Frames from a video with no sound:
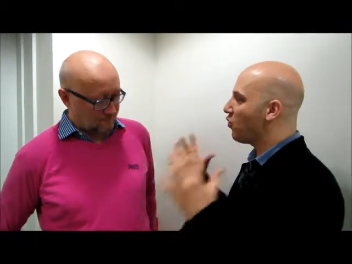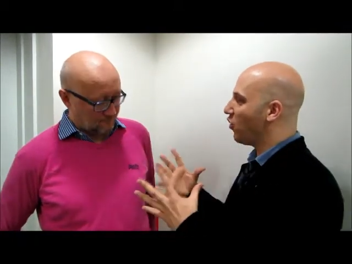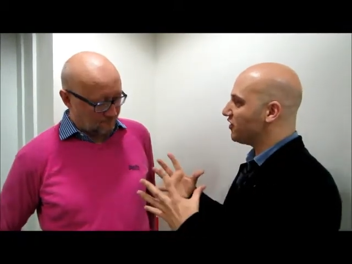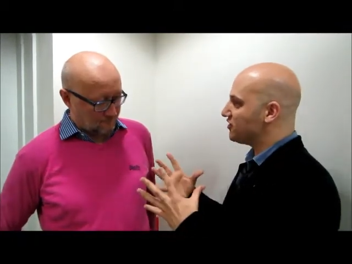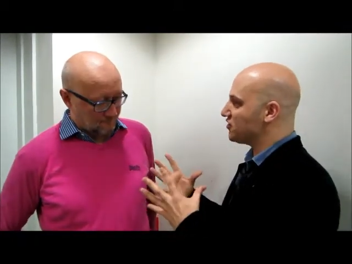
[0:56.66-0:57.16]

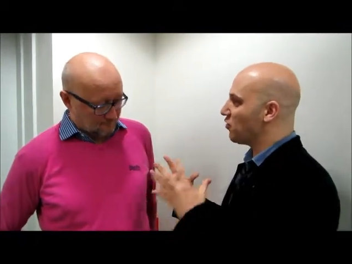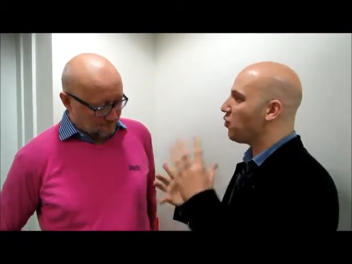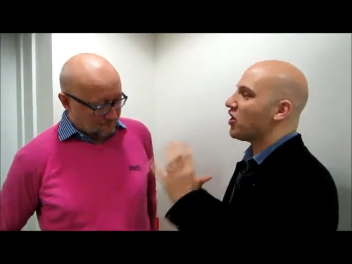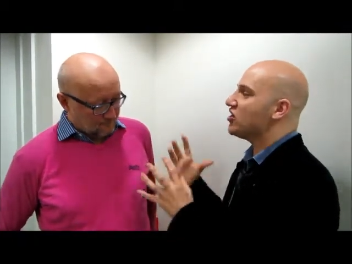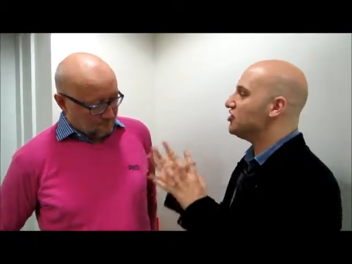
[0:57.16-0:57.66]
Speaker 1: what or
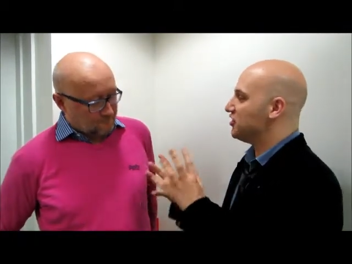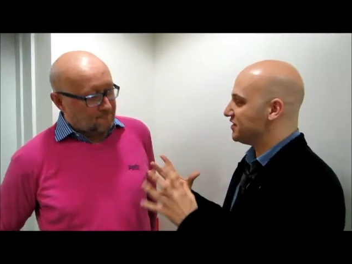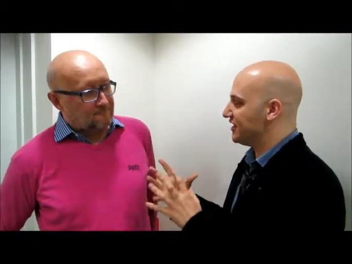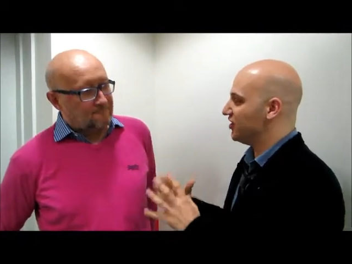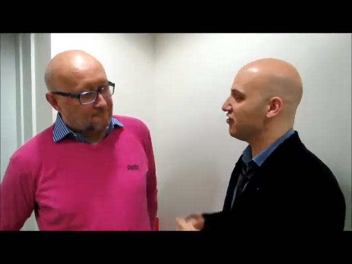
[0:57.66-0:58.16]
where do you
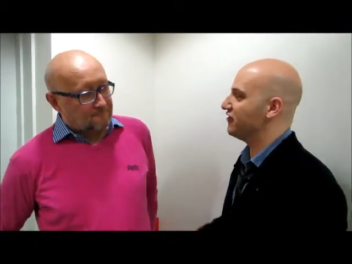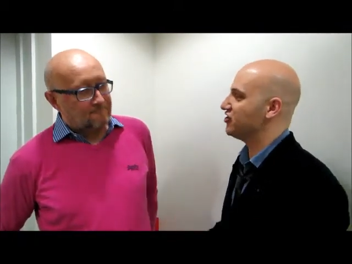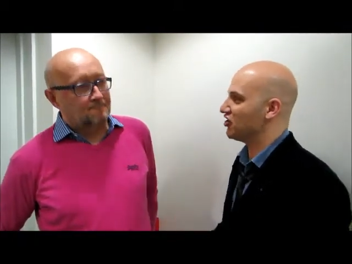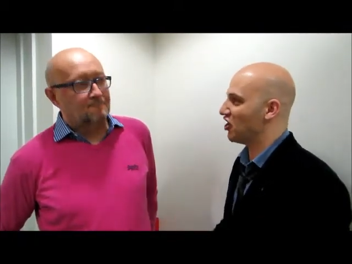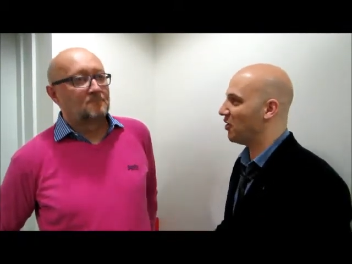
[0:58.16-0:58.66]
see
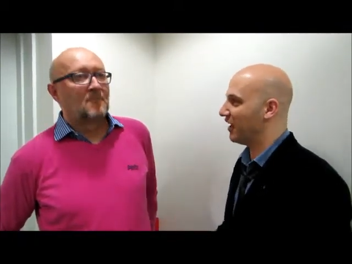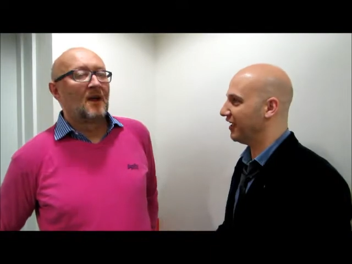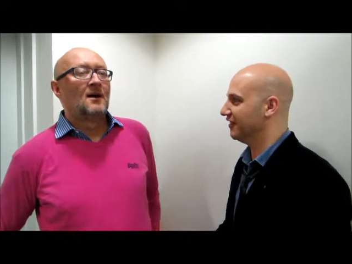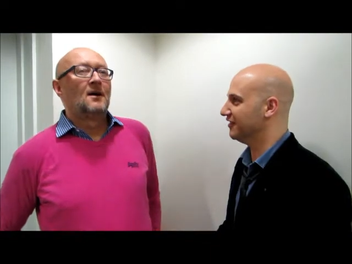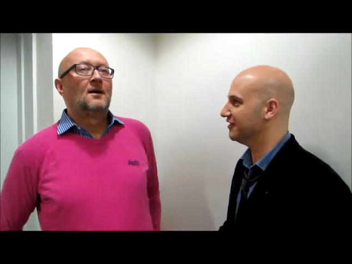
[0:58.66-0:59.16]
Eurovision
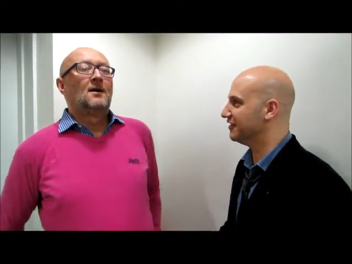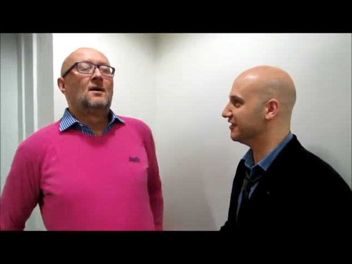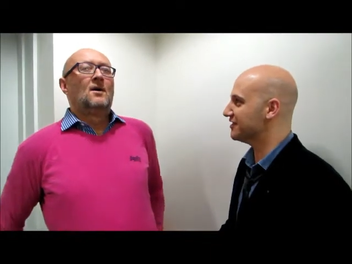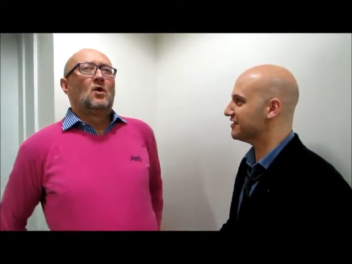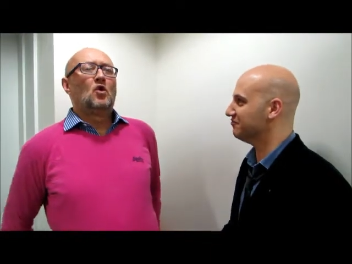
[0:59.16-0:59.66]
going?
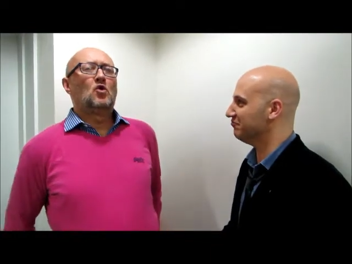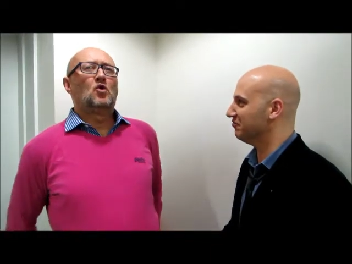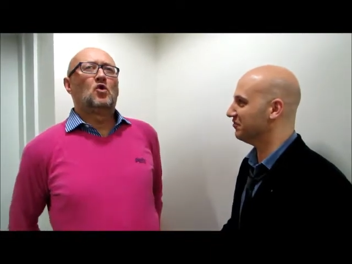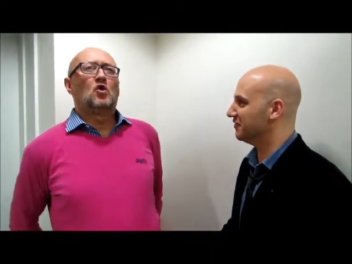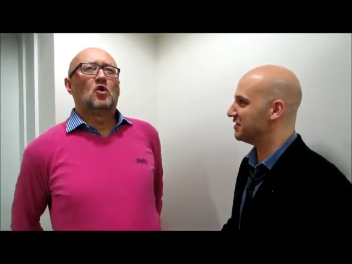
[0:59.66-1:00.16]

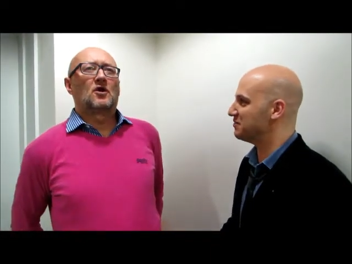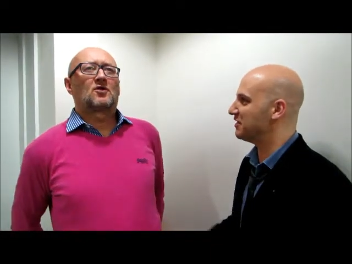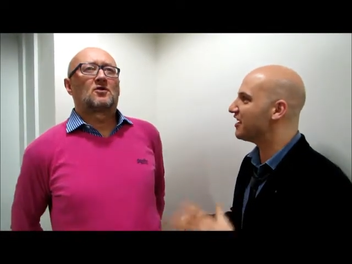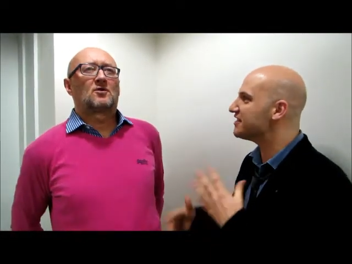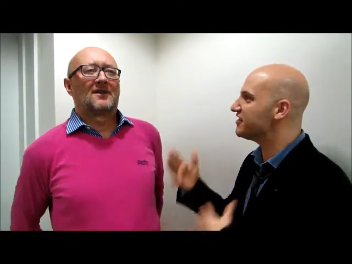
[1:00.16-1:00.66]
Ooh,
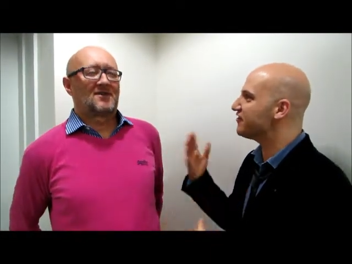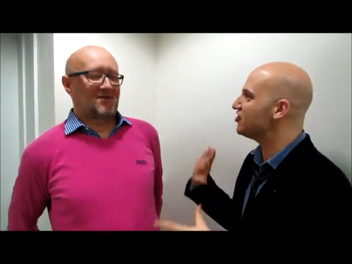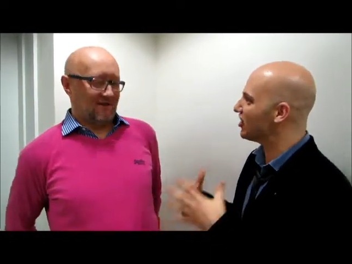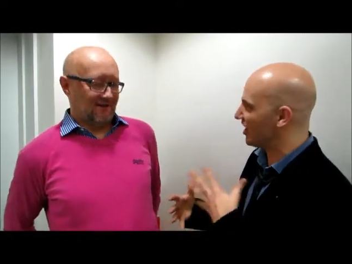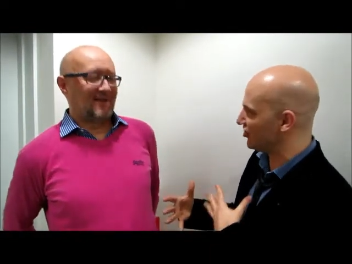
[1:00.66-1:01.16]
good
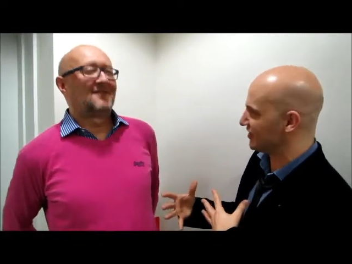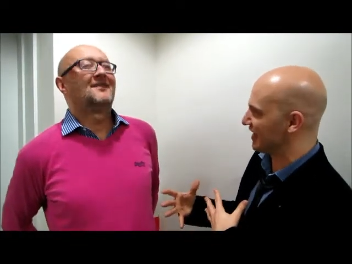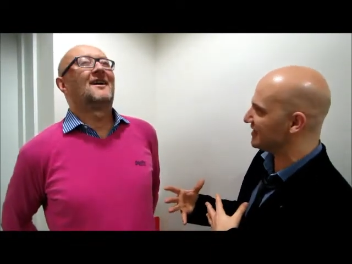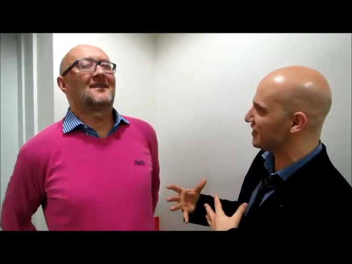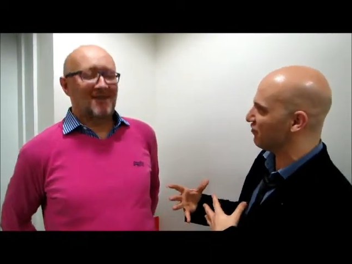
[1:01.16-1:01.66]
question.
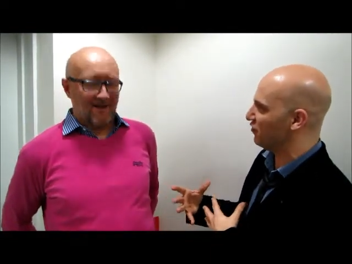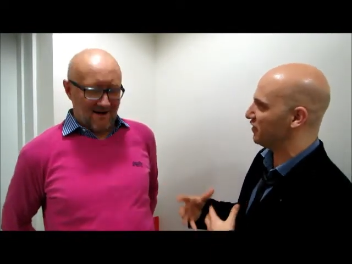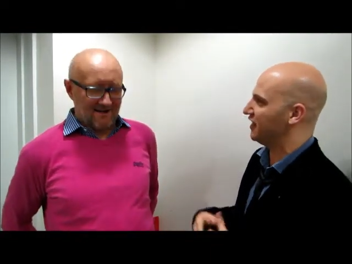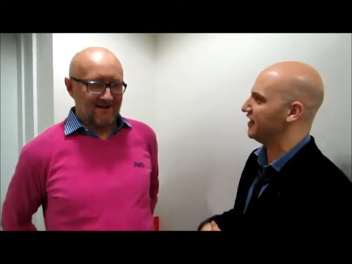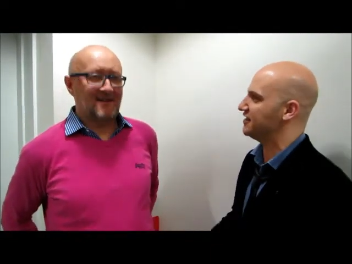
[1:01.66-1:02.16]
Yes, there
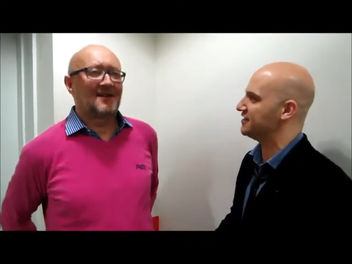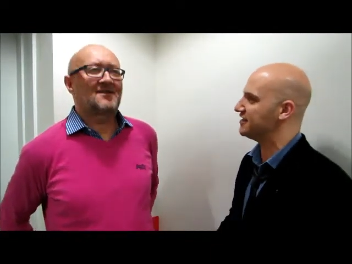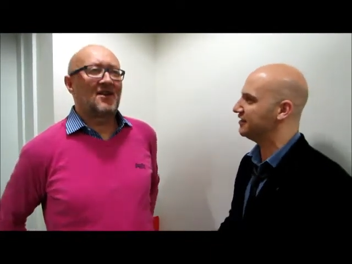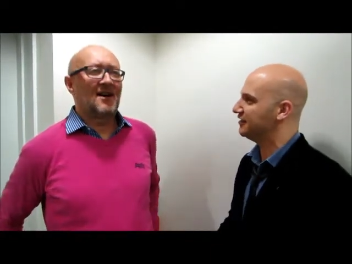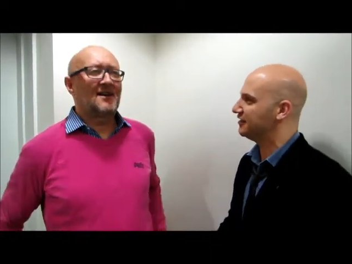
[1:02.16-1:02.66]
has.
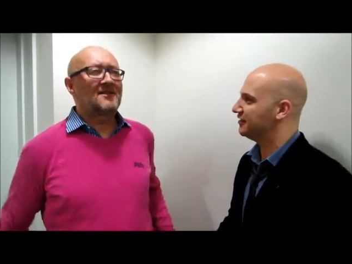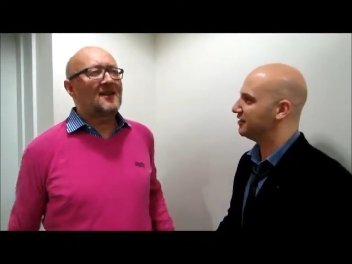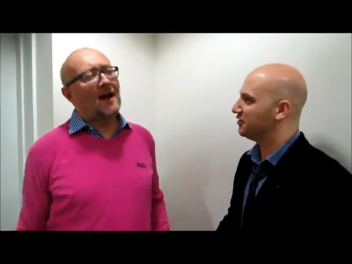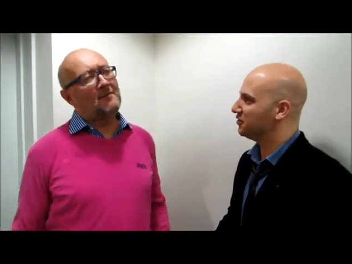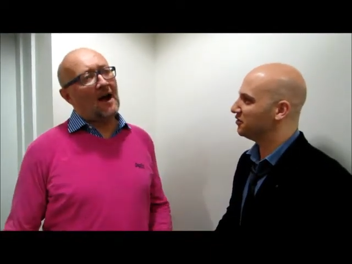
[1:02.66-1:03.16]
Speaker 2: Yes, there has.
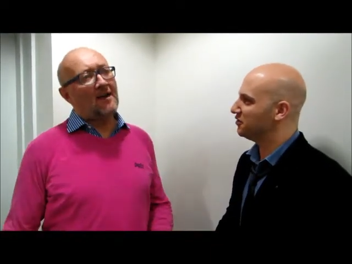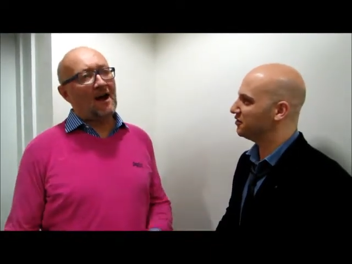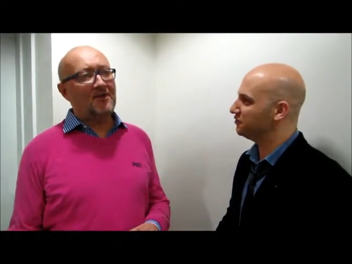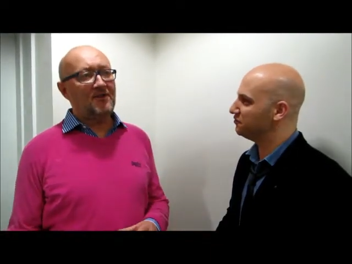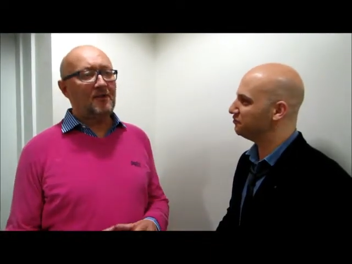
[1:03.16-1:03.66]
Yeah, I mean,
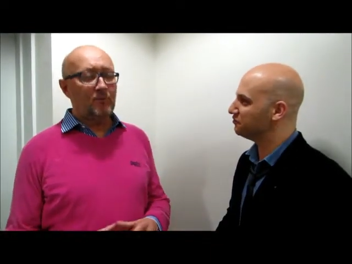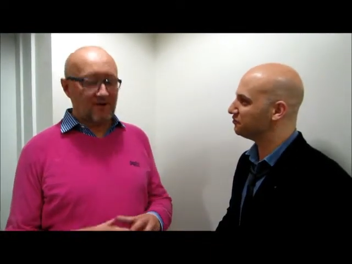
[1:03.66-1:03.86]
I think